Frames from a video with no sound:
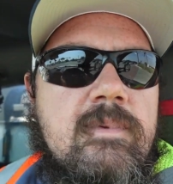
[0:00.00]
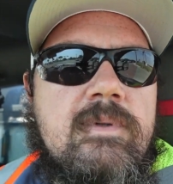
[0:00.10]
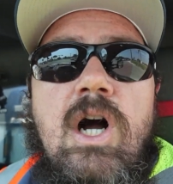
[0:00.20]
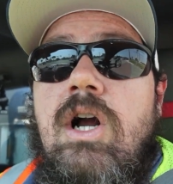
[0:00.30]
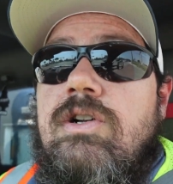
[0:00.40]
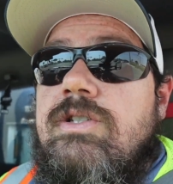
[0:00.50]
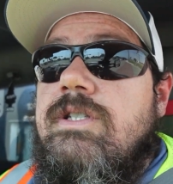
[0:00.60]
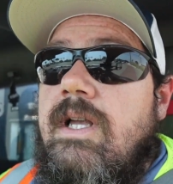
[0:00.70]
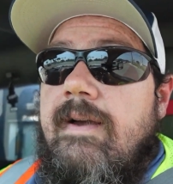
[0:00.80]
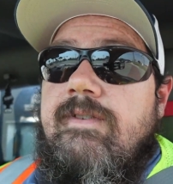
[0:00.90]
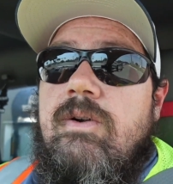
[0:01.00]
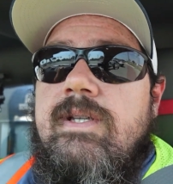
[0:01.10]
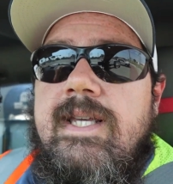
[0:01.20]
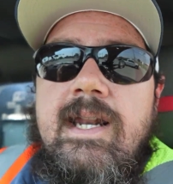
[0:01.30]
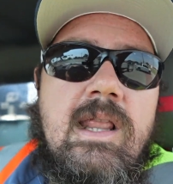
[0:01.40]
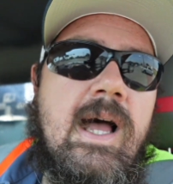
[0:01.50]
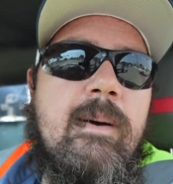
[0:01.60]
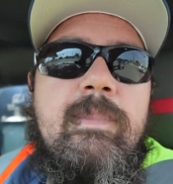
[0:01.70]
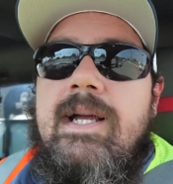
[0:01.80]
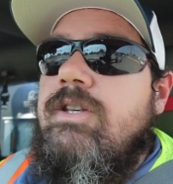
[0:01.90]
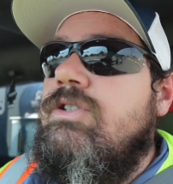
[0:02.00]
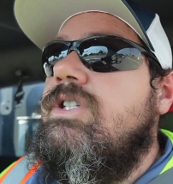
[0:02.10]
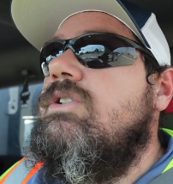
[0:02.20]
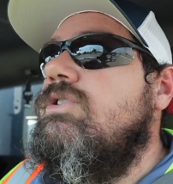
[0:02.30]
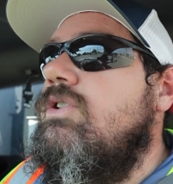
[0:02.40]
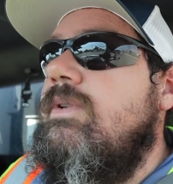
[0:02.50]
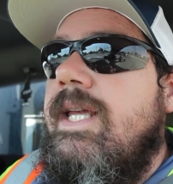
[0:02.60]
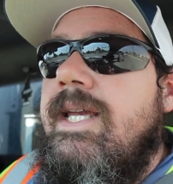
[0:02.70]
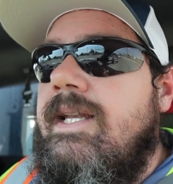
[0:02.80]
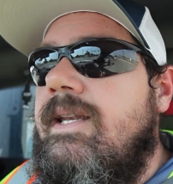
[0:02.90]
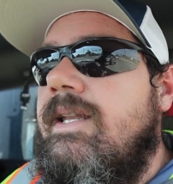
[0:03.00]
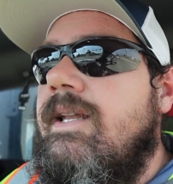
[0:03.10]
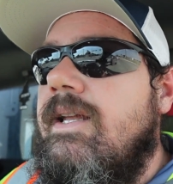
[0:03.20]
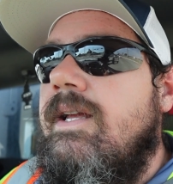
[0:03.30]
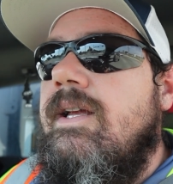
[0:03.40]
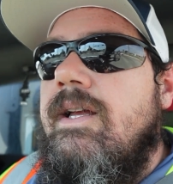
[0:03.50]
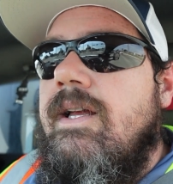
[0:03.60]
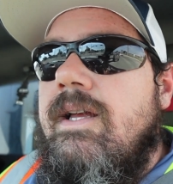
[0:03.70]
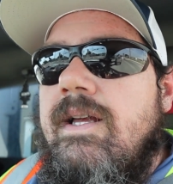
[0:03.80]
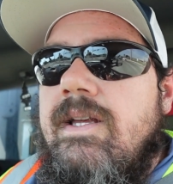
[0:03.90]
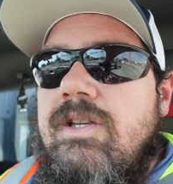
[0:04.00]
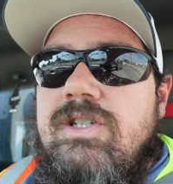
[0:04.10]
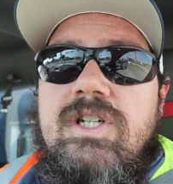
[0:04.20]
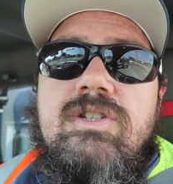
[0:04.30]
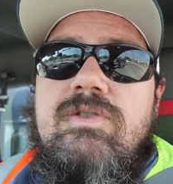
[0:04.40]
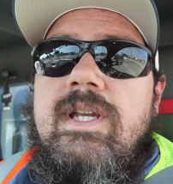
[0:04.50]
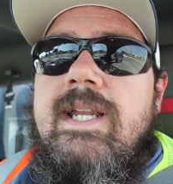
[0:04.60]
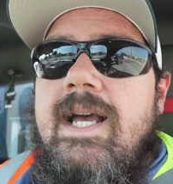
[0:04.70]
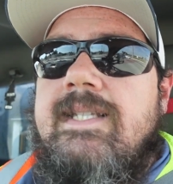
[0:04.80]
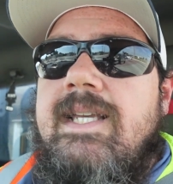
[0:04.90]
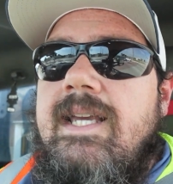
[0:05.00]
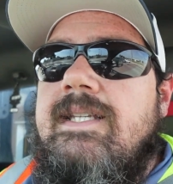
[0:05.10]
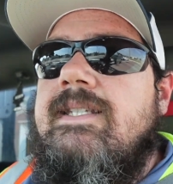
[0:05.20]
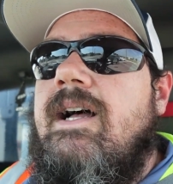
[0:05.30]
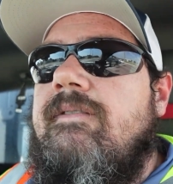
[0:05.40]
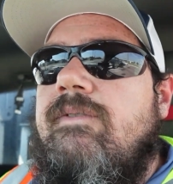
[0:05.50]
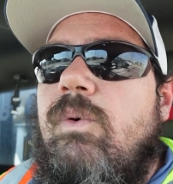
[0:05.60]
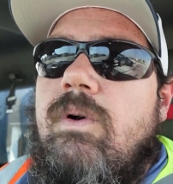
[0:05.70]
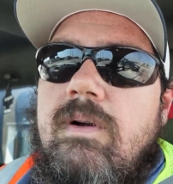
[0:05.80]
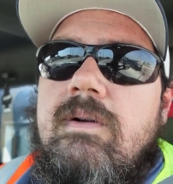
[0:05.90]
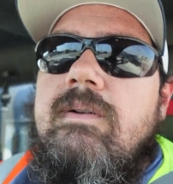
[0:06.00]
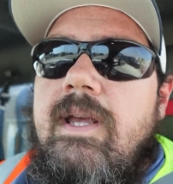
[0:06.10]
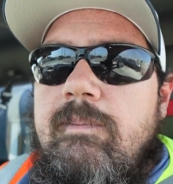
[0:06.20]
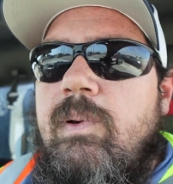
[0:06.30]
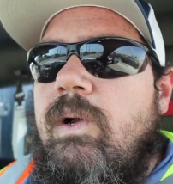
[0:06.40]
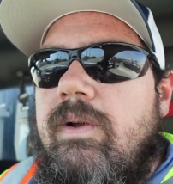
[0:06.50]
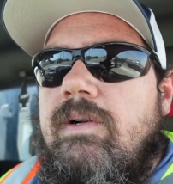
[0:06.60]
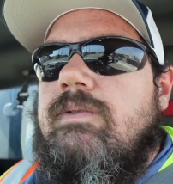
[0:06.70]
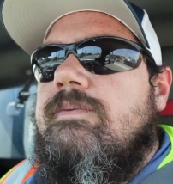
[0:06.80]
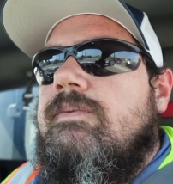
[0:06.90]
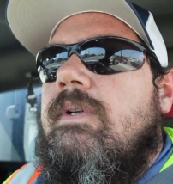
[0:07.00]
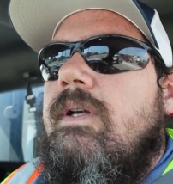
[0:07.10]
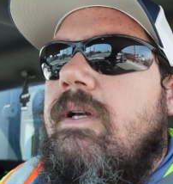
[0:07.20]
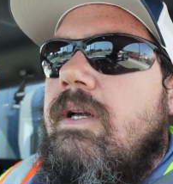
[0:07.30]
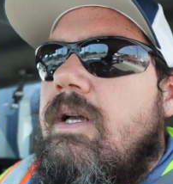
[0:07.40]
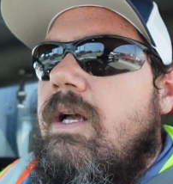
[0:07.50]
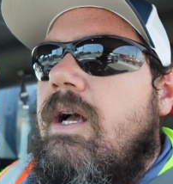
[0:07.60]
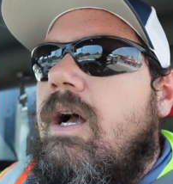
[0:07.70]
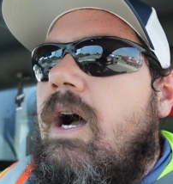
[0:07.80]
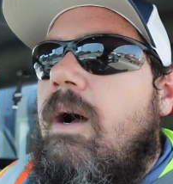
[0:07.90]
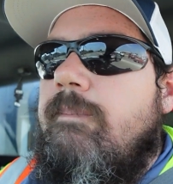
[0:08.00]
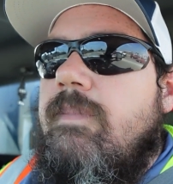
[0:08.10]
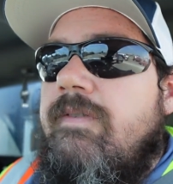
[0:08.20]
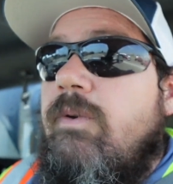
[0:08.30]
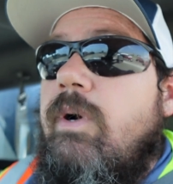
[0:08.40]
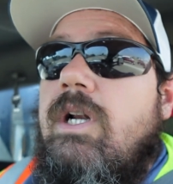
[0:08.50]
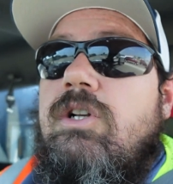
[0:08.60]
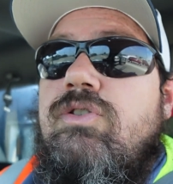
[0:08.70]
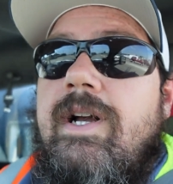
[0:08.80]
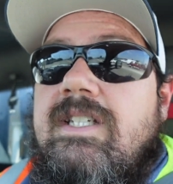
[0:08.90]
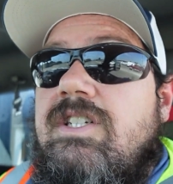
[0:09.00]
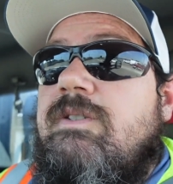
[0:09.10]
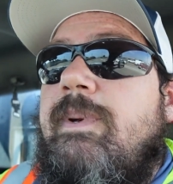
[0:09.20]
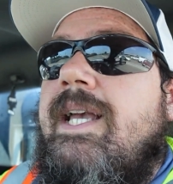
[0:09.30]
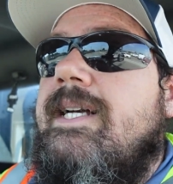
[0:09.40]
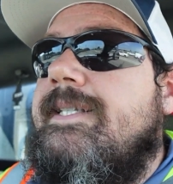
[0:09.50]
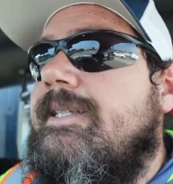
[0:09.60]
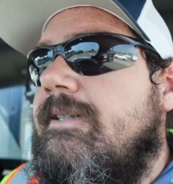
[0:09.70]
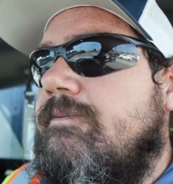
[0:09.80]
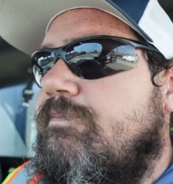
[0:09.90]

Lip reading: cars. I've noticed that a lot, but you still do need SAE stuff or imperial if you're working on trucks, just because